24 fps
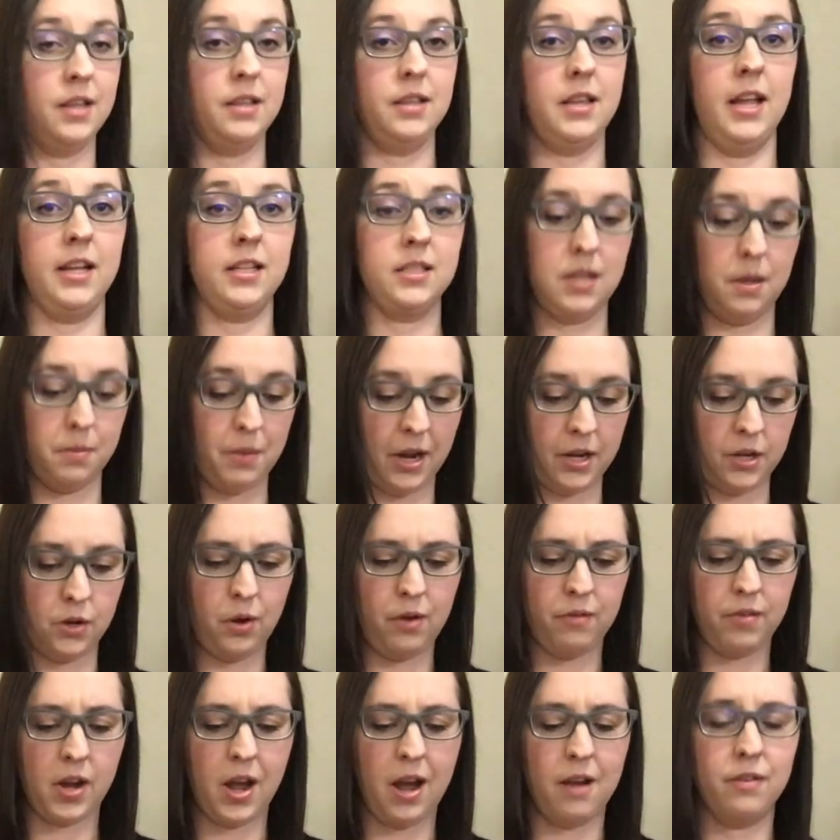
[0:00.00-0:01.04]
Next up, I don't
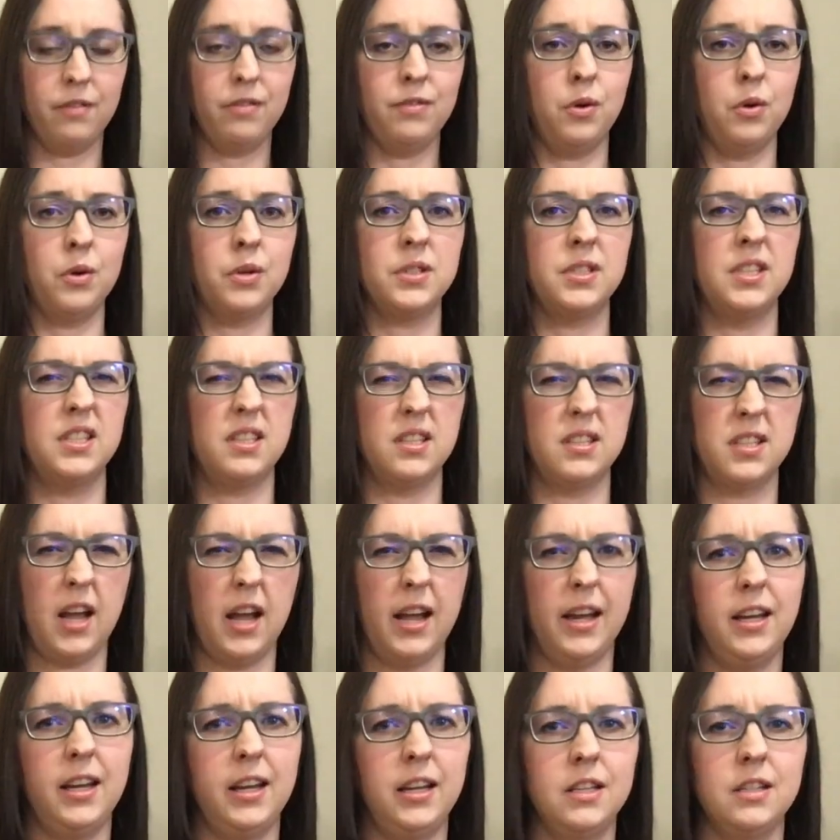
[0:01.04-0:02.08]
have a cover photo because it's
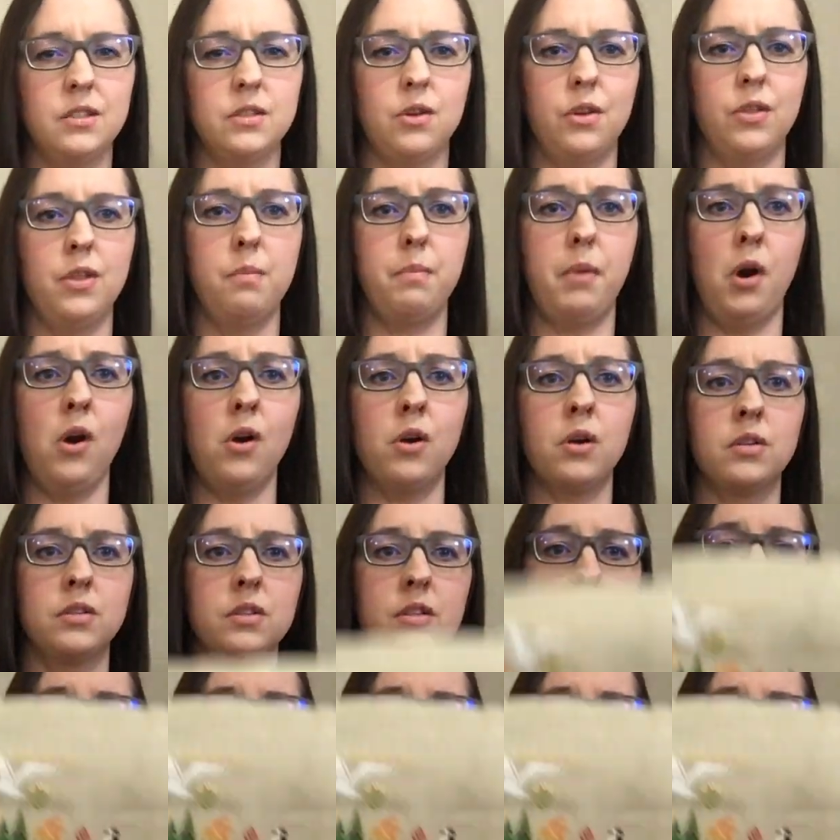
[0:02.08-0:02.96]
tiny and it's on the box,